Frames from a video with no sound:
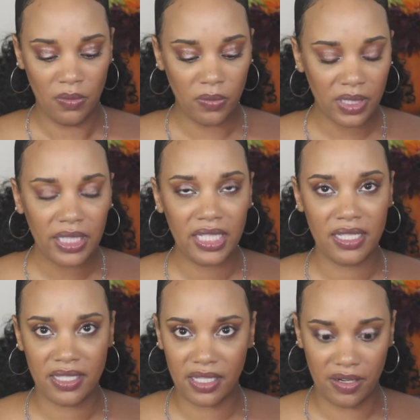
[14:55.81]
really
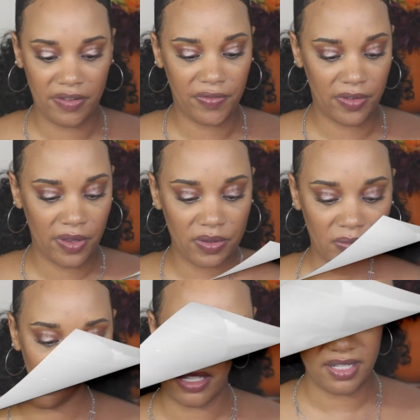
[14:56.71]
consider, and for those
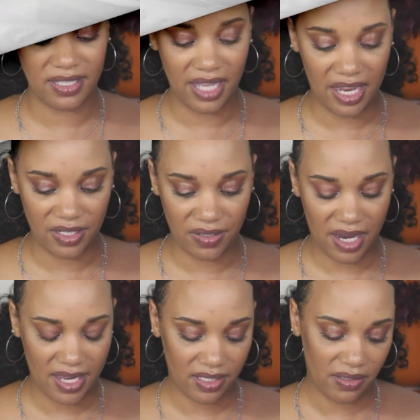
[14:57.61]
reasons, exaggerate.